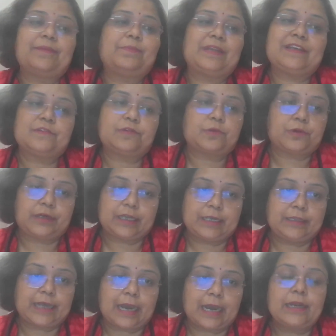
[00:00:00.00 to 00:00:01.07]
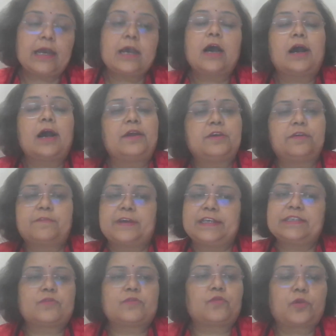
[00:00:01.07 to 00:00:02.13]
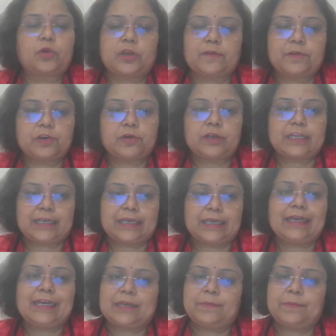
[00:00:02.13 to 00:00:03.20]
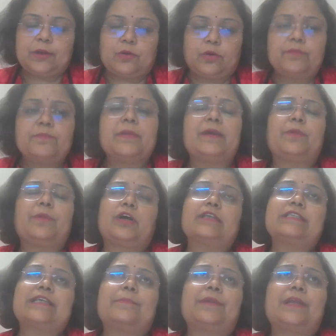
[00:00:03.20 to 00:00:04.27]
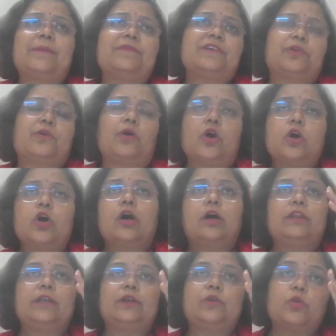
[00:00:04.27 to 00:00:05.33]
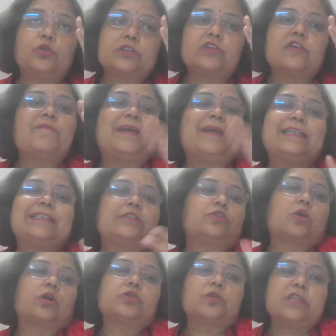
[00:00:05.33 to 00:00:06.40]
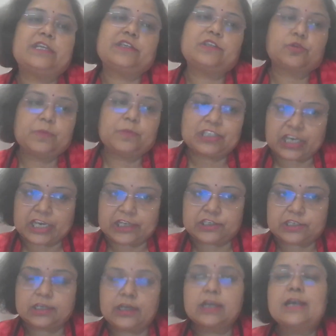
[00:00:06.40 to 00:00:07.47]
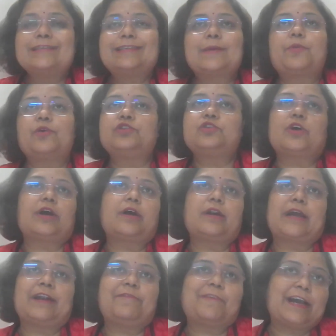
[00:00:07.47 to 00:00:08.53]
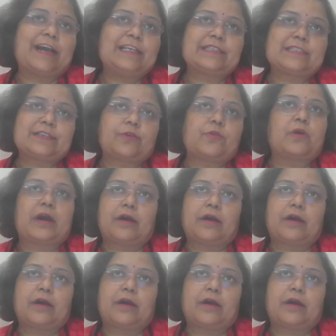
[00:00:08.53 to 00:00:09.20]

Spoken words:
then please don't take that. Otherwise, whatever you are taking, let me know. Because sometimes, the doses of medicines also needs to be changed. Suppose you are advised